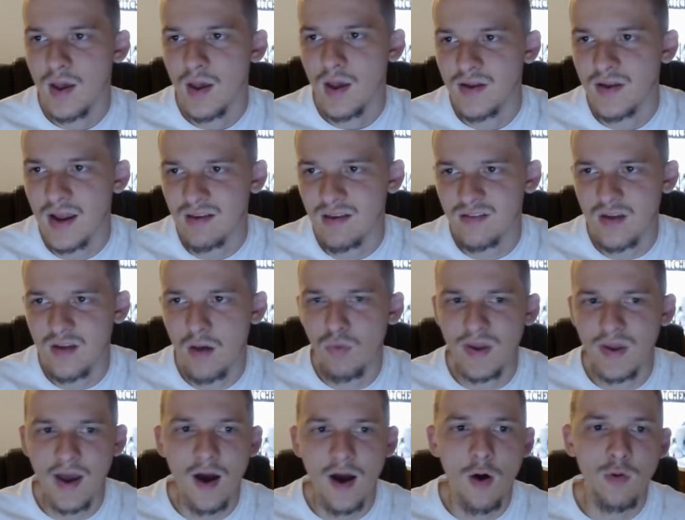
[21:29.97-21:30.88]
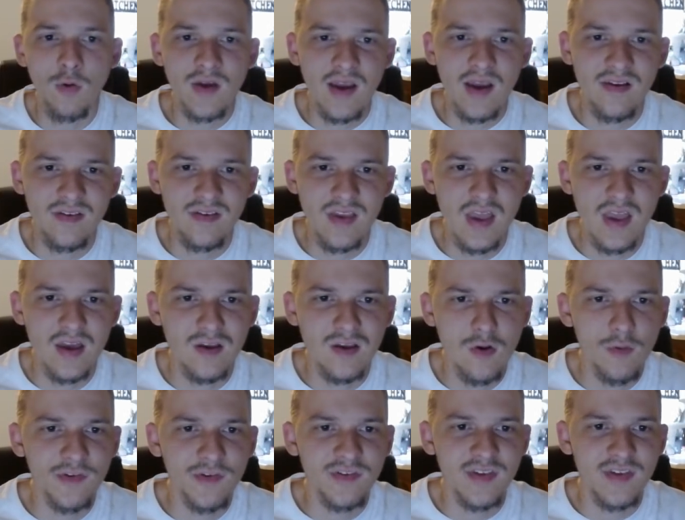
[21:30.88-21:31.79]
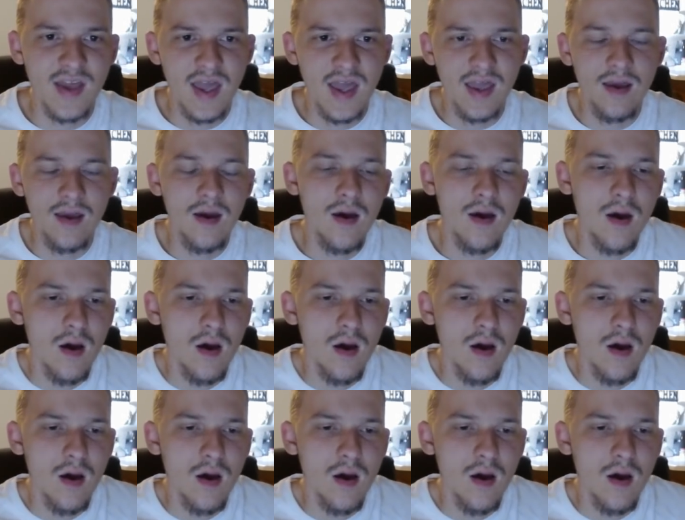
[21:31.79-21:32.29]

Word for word: Next up, we got OKC and Golden State.